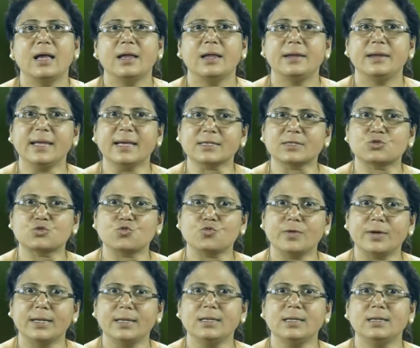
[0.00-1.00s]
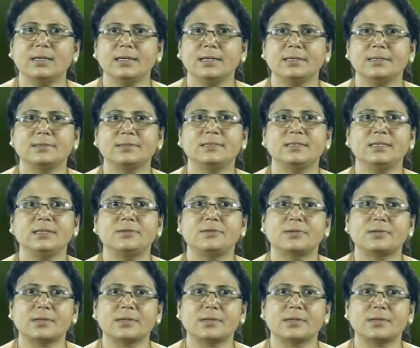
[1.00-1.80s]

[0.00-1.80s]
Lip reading: Next one is the